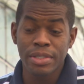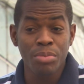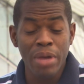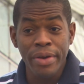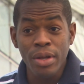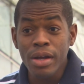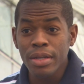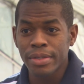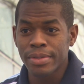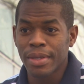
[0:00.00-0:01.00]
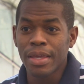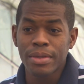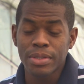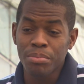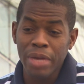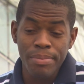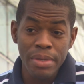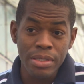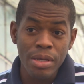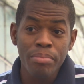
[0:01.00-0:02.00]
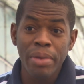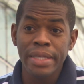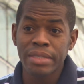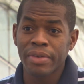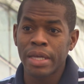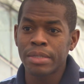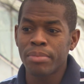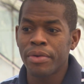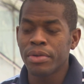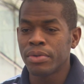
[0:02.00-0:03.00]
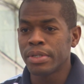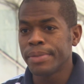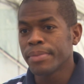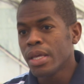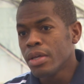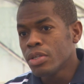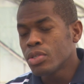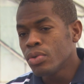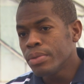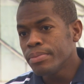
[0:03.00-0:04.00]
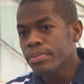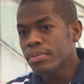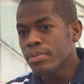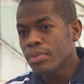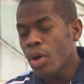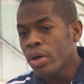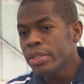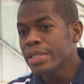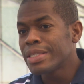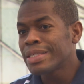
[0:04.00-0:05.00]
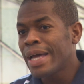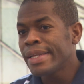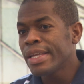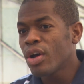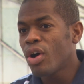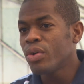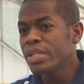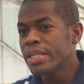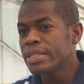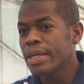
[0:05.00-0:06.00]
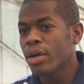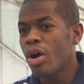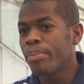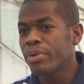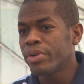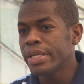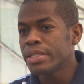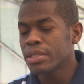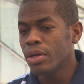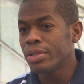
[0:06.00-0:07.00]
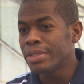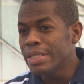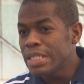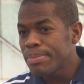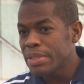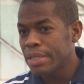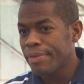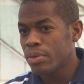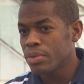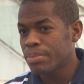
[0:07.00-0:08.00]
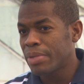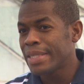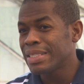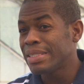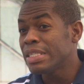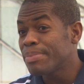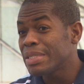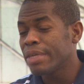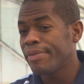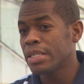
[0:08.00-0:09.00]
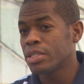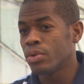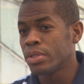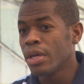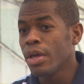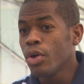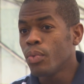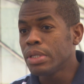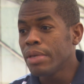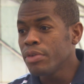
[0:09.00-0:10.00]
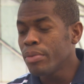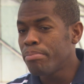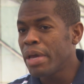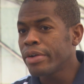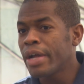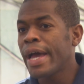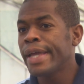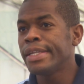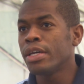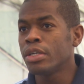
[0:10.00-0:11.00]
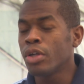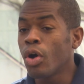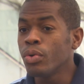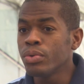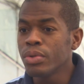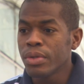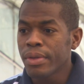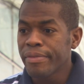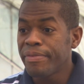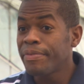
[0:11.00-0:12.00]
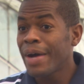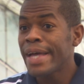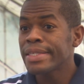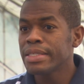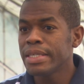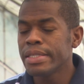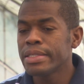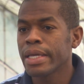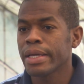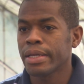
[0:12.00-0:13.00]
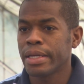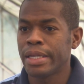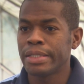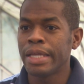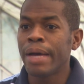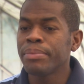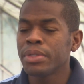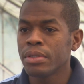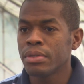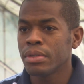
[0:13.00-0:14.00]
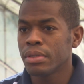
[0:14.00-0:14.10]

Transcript: Some are in Auckland, some might be in some parts of Canterbury only. So understanding how the insect operates on these specific host plants in these specific zone would give you a better idea on how fast the insect can adapt to